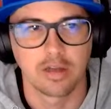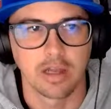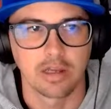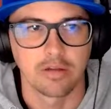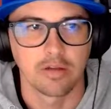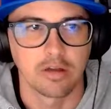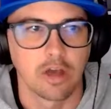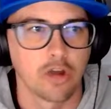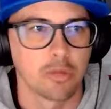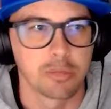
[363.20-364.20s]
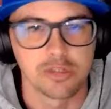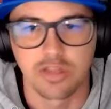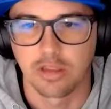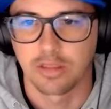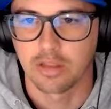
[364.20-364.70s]
I
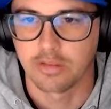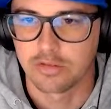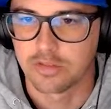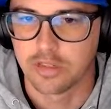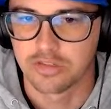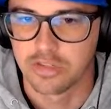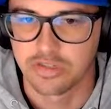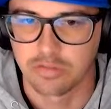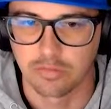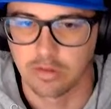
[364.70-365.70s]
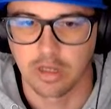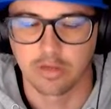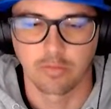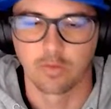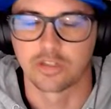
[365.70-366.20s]
100% think it's just,
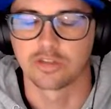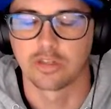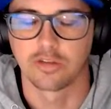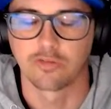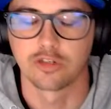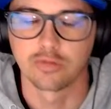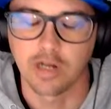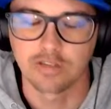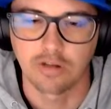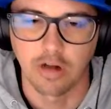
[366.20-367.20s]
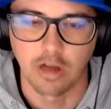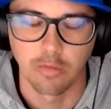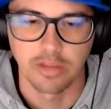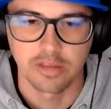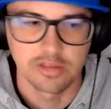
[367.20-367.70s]
which the first one I'll start out
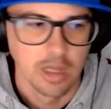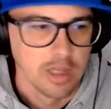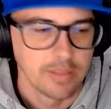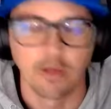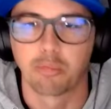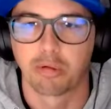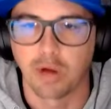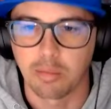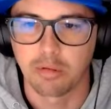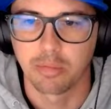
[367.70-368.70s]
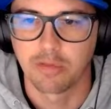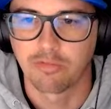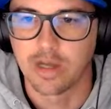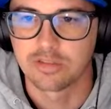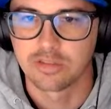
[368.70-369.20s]
with is they'll probably
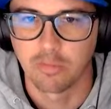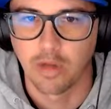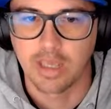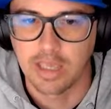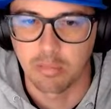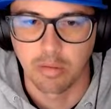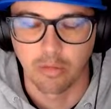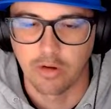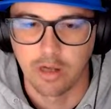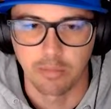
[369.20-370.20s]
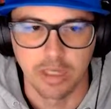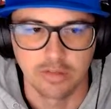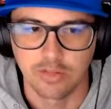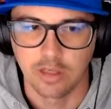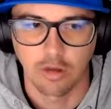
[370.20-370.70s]
find some way to keep him around
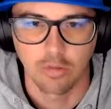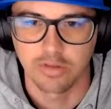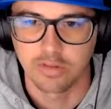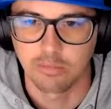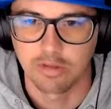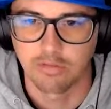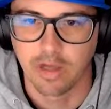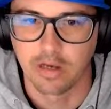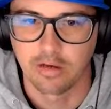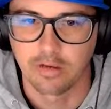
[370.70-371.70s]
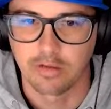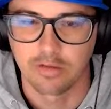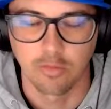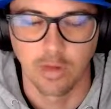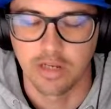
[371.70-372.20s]
because he always seems to find
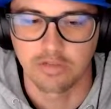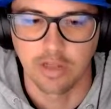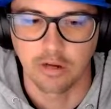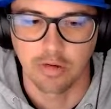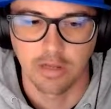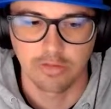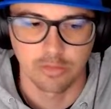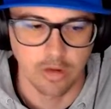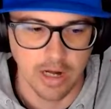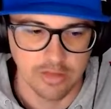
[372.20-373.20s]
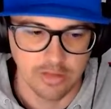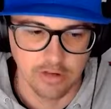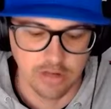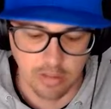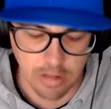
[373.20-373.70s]
the way to stick around this
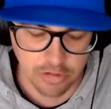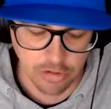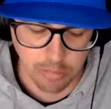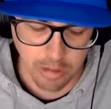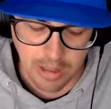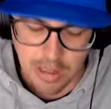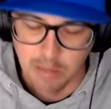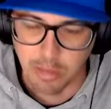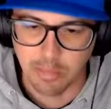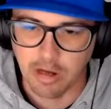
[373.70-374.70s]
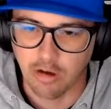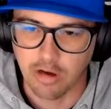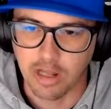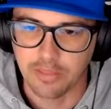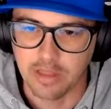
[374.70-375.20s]
organization. I'm not sure, but Bobby
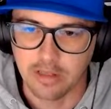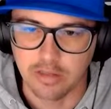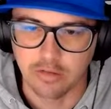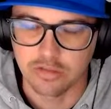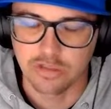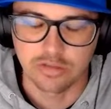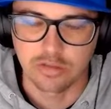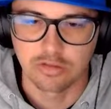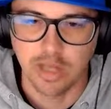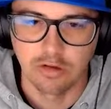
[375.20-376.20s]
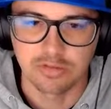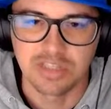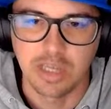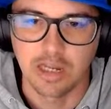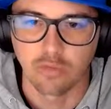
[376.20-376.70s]
Hart, I think, it's just, I don't
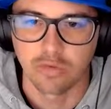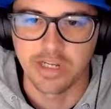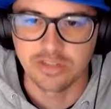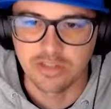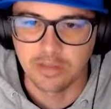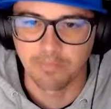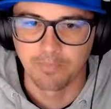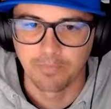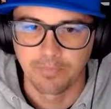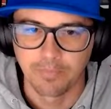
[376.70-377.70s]
see any reason